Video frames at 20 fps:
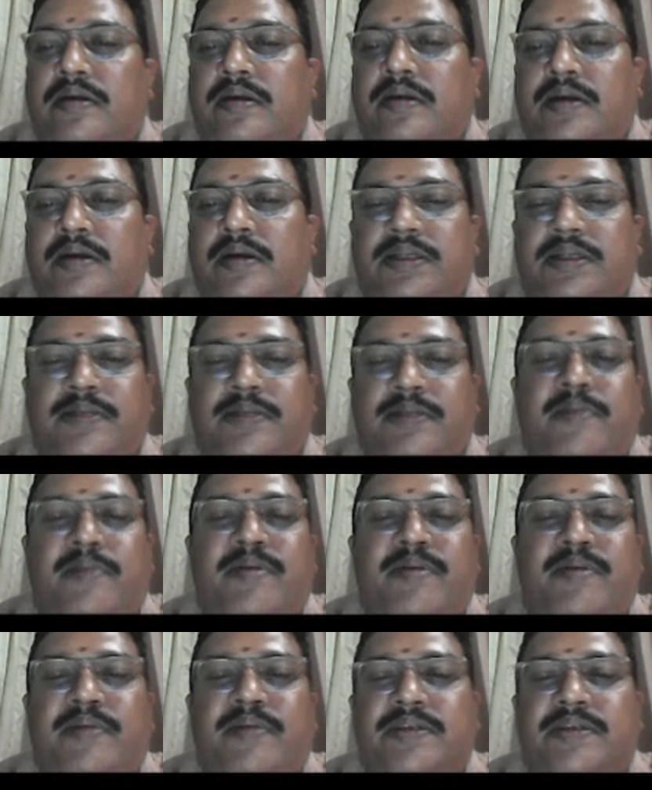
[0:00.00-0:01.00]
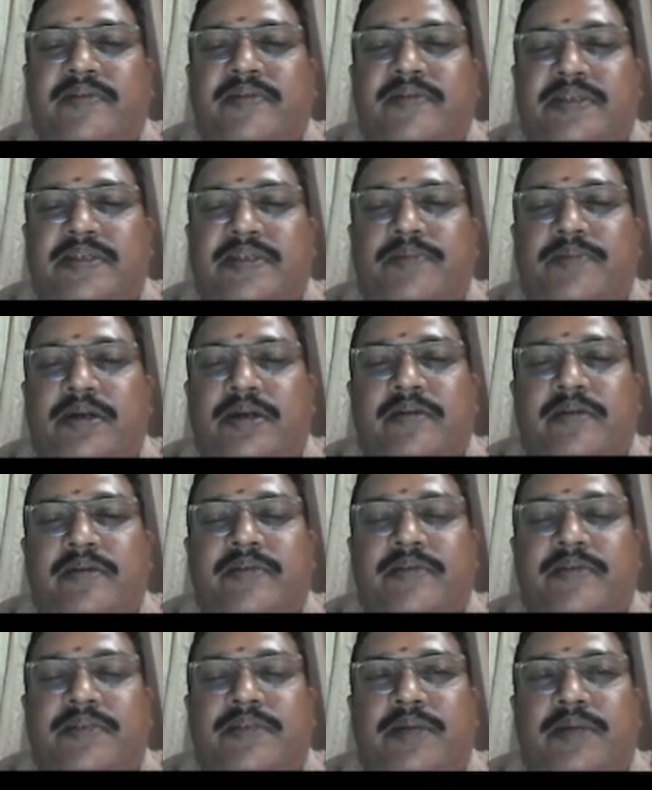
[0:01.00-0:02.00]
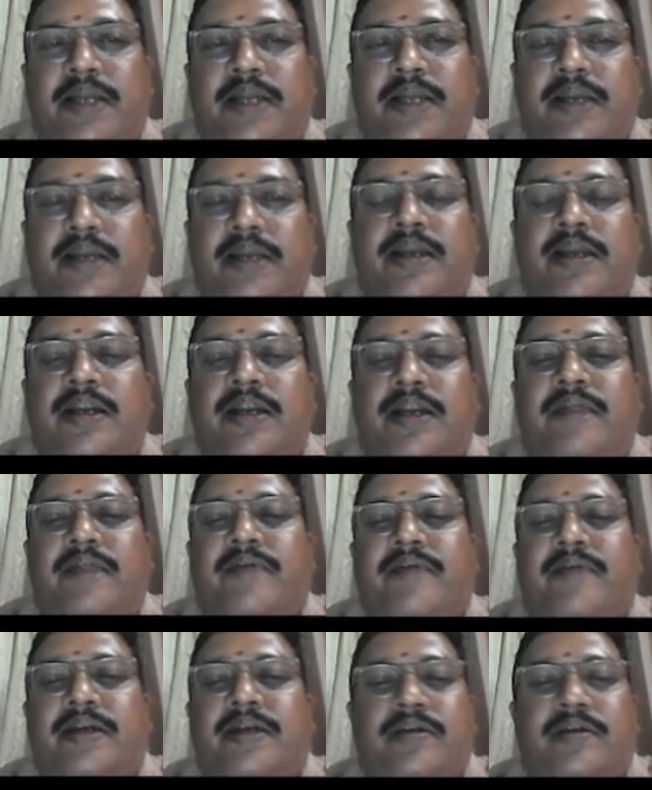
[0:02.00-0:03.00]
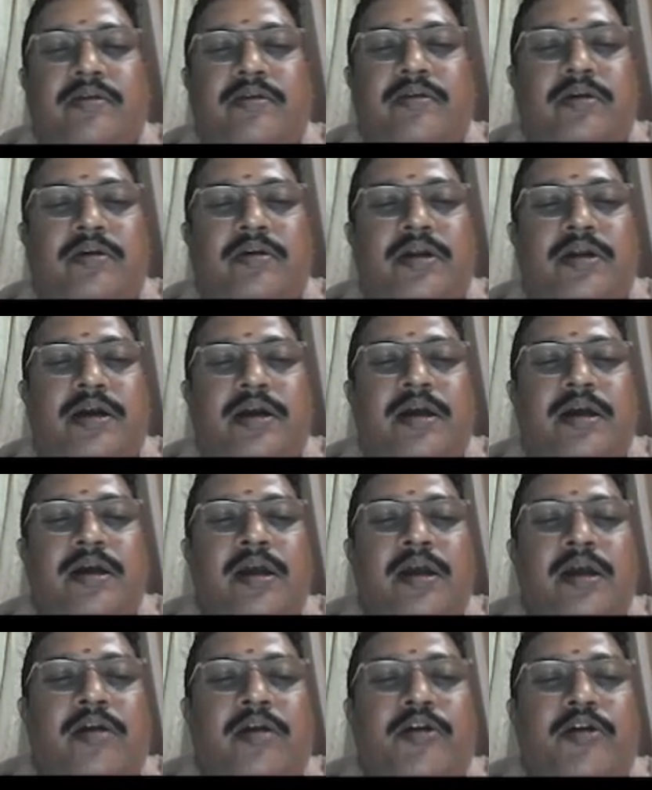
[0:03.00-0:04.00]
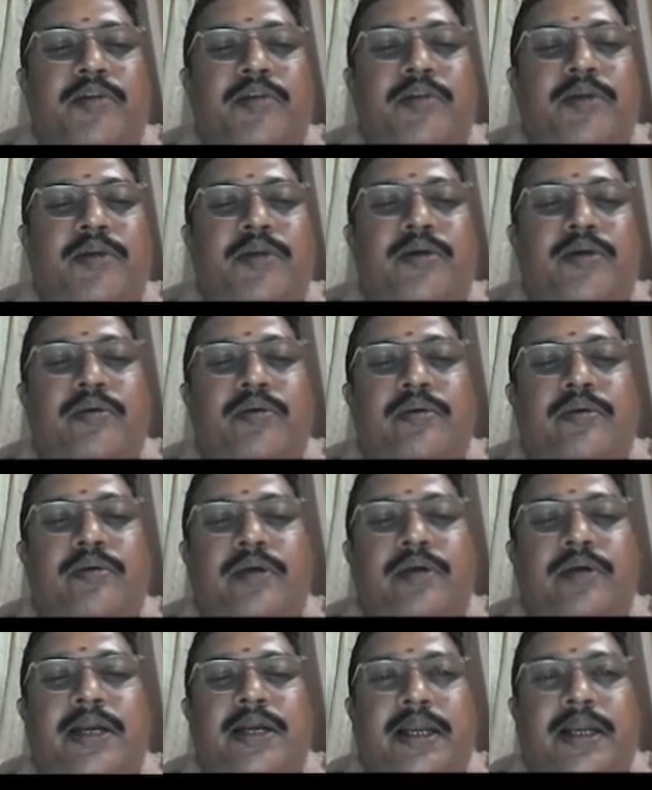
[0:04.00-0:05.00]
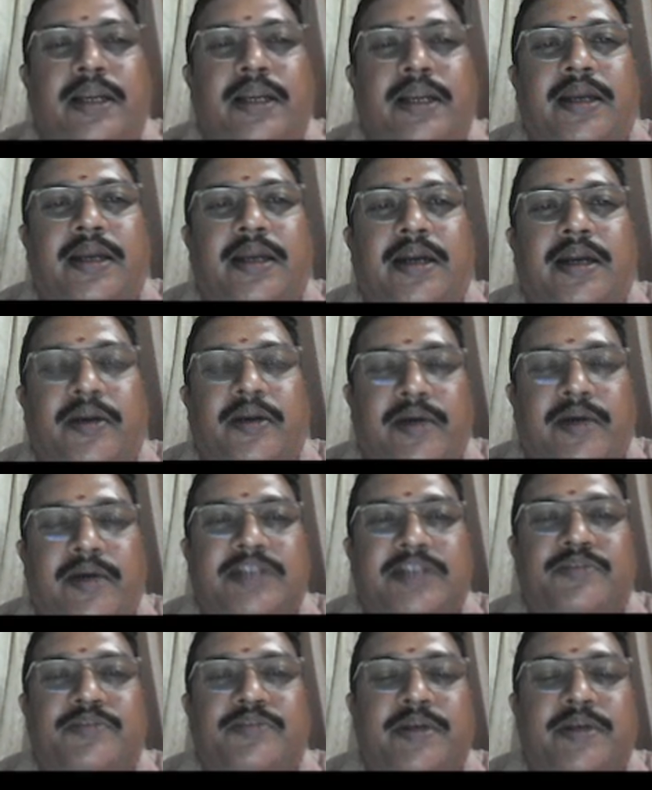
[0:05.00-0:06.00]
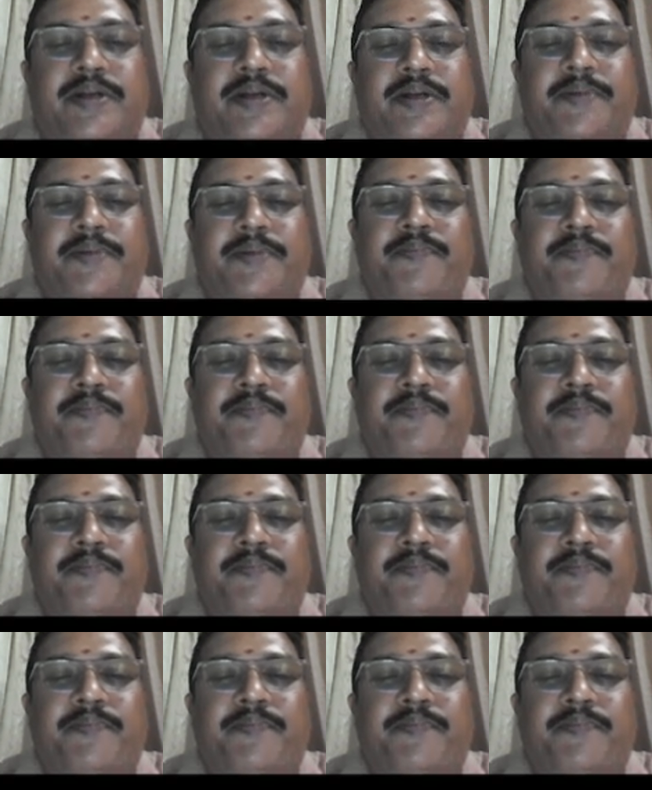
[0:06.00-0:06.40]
Discernible means a visible technical effect or contribute to a technical advancement.